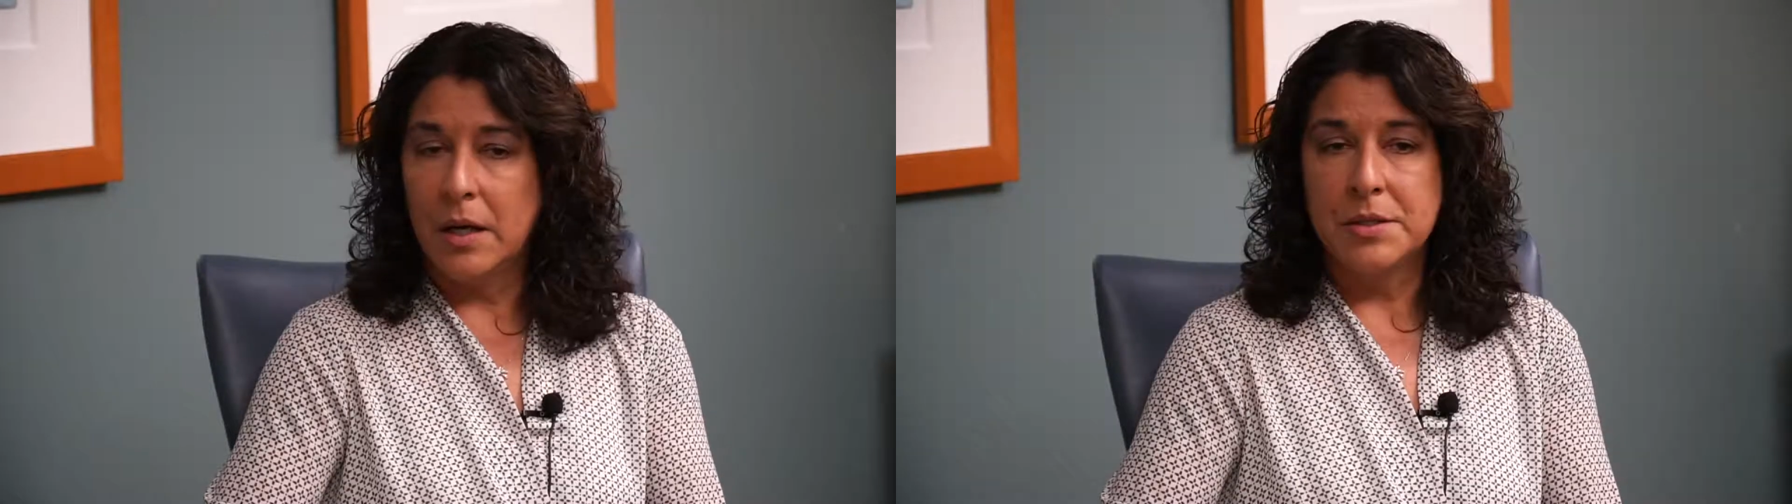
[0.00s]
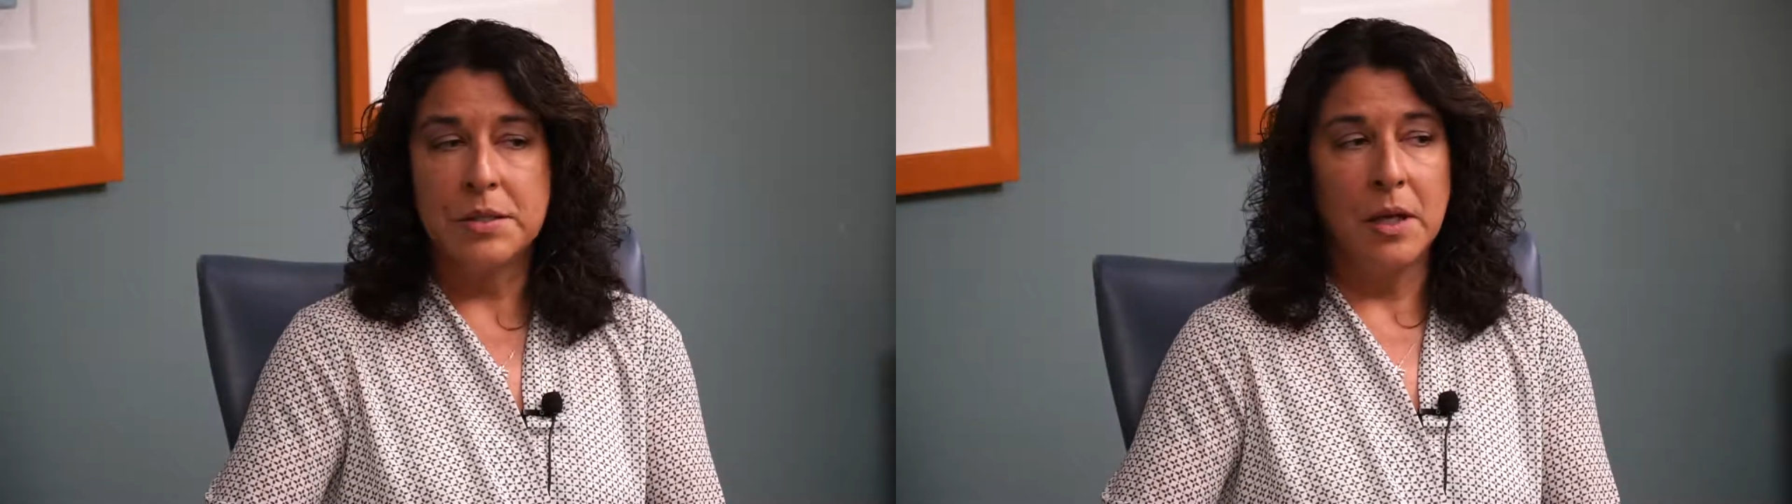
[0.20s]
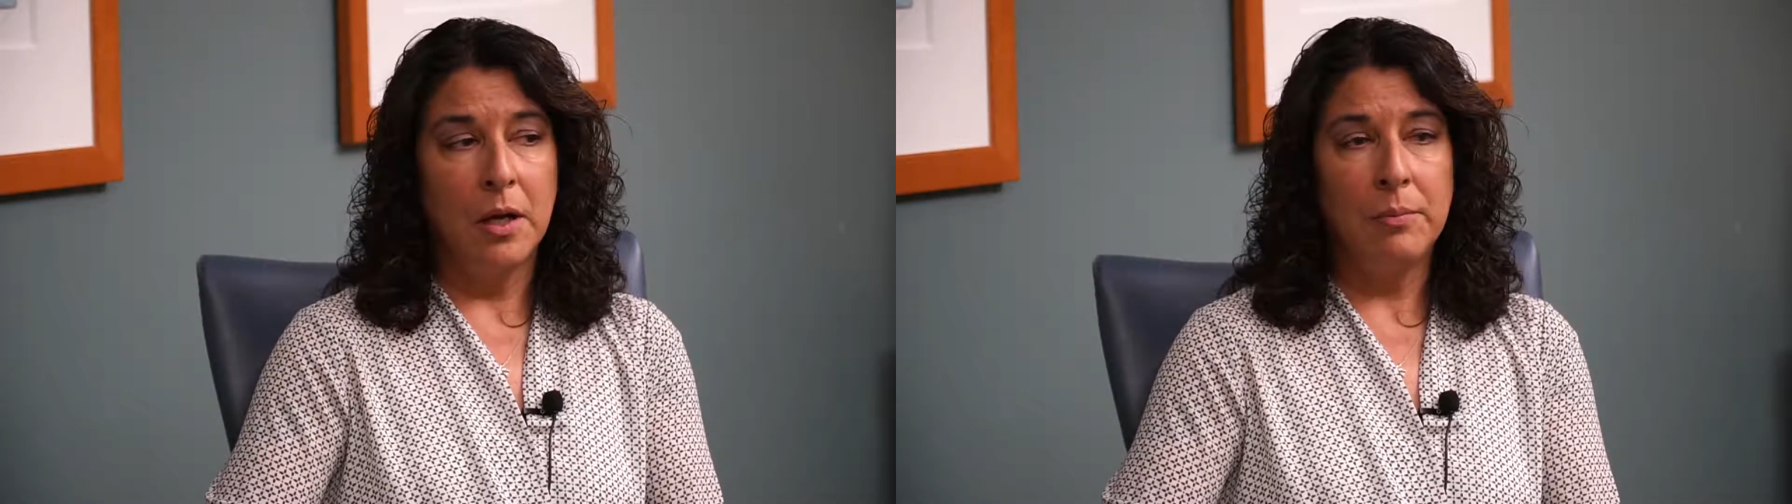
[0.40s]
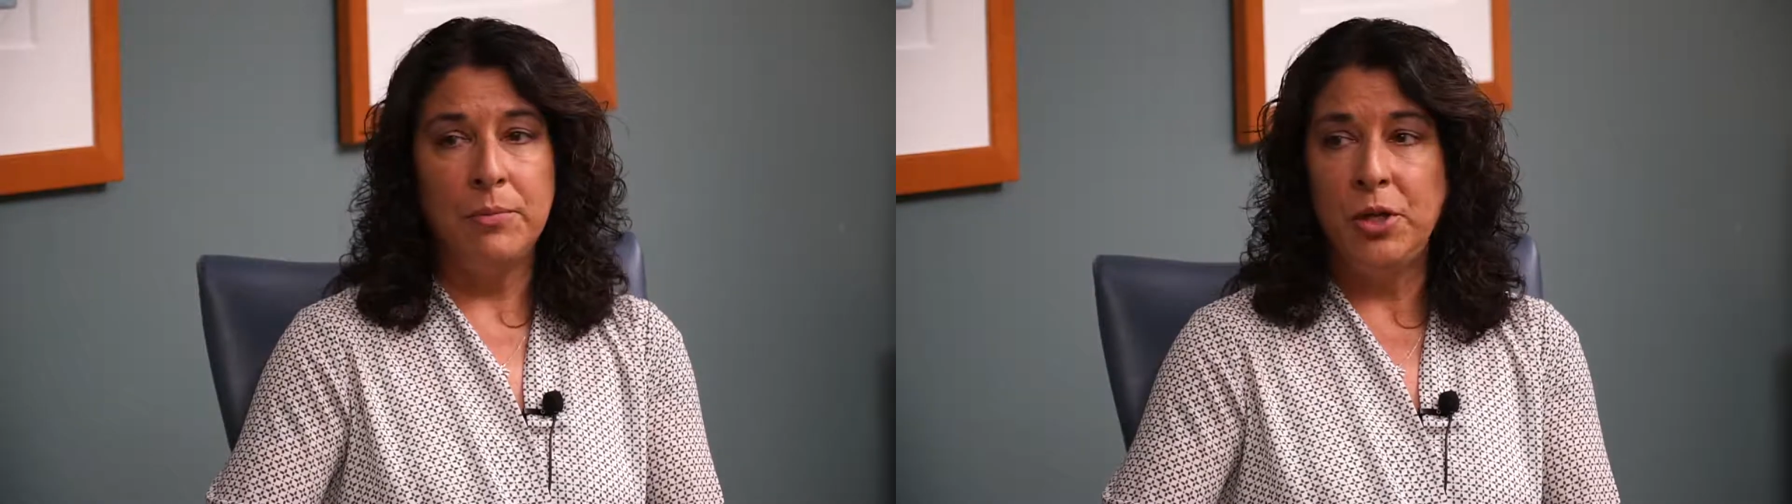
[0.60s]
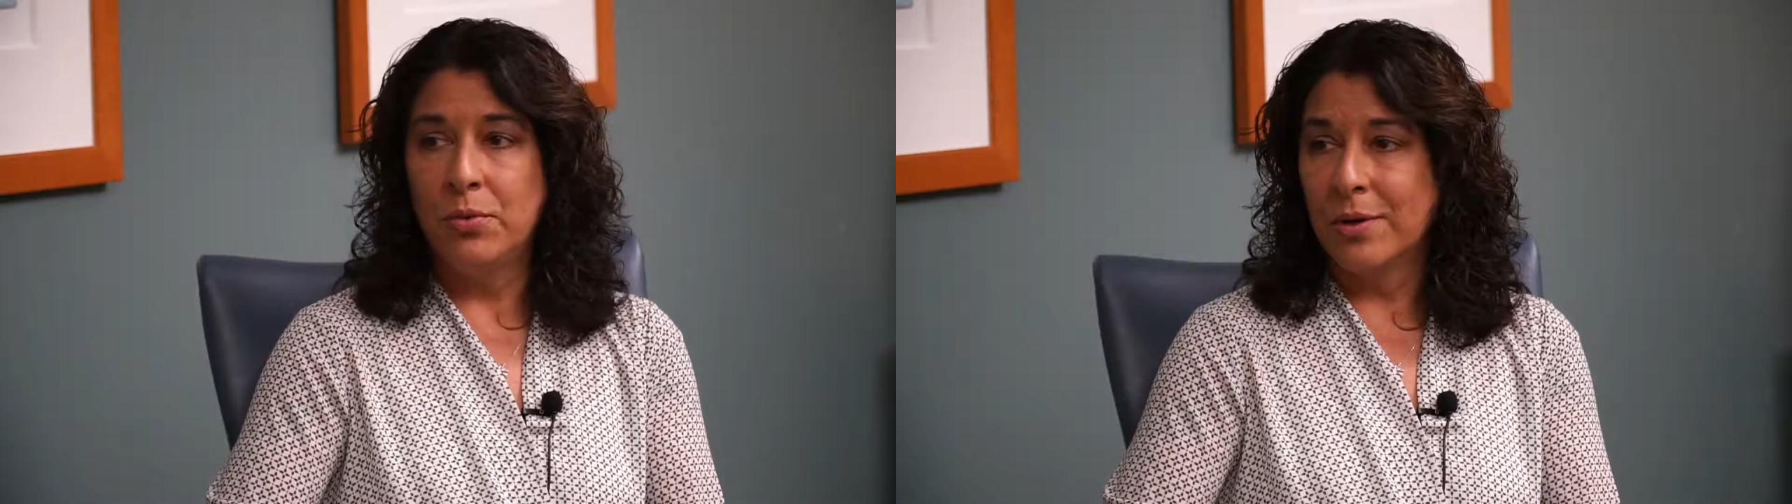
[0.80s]

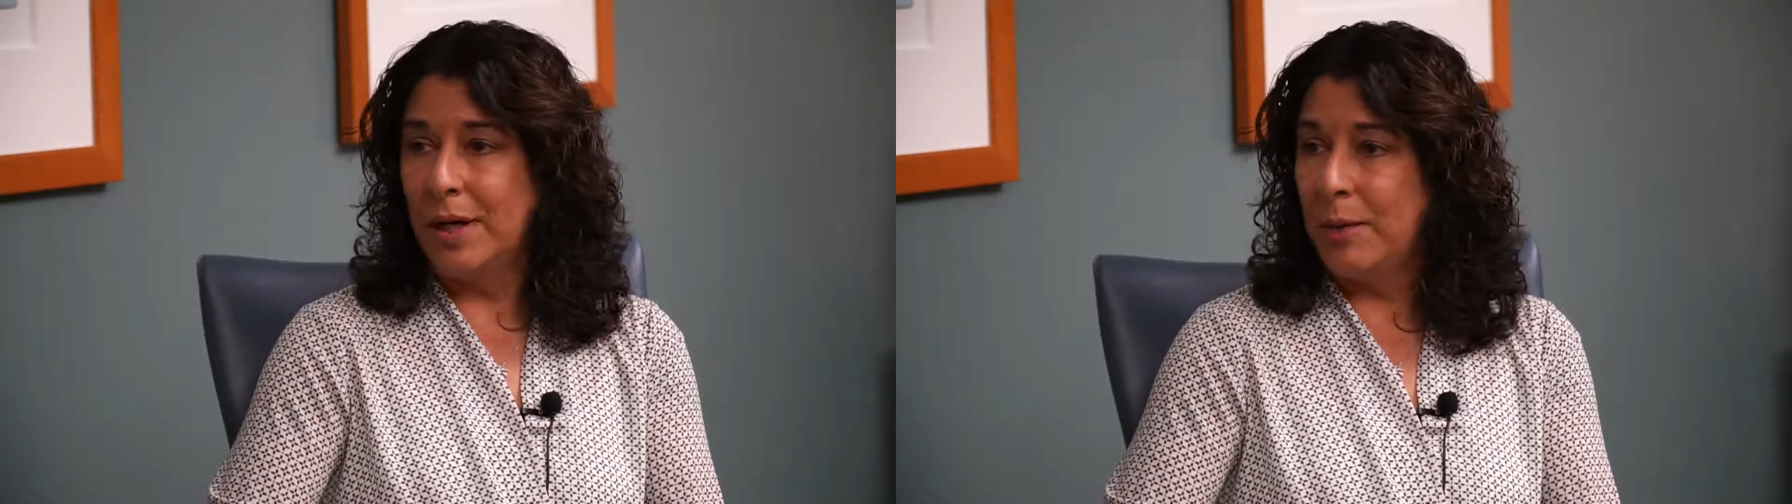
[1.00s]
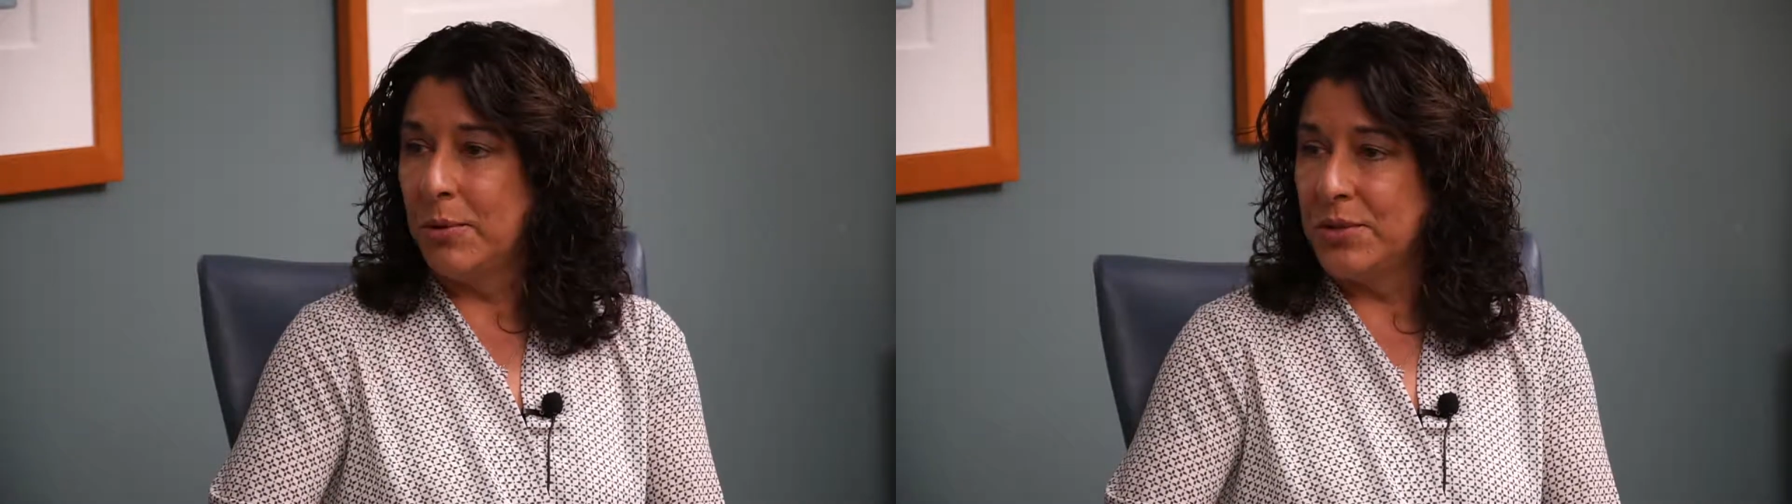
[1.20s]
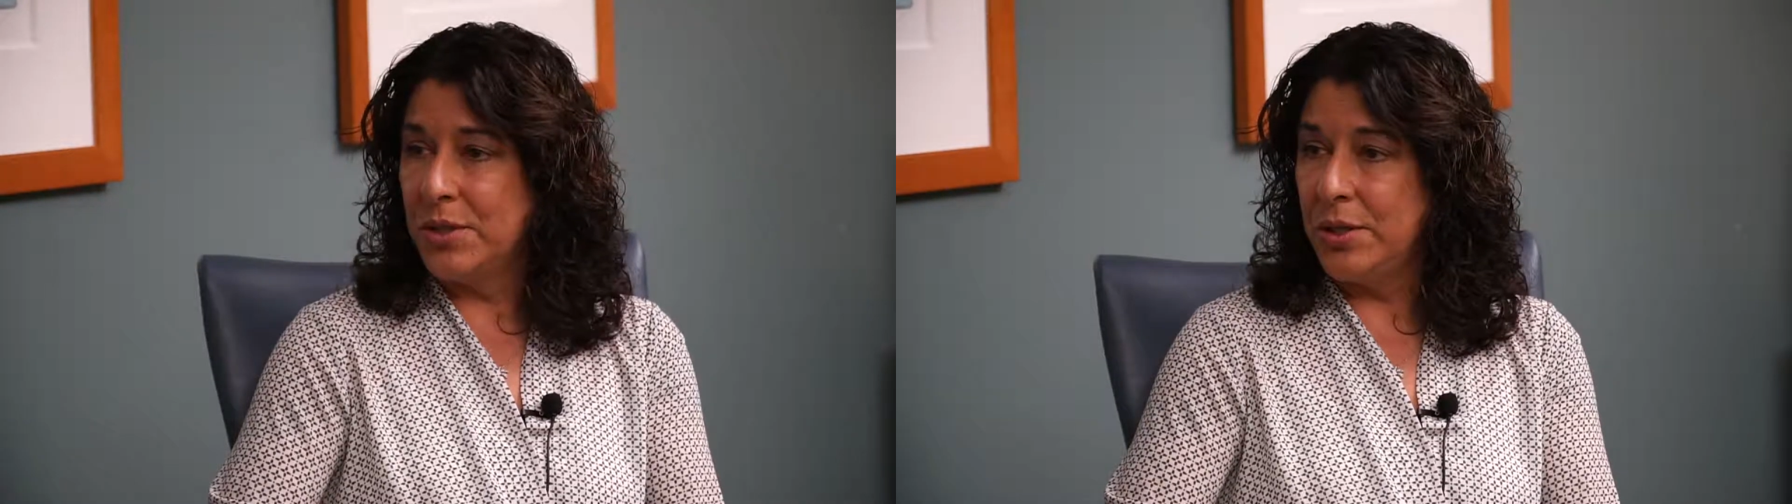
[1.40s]
Some you weren't able to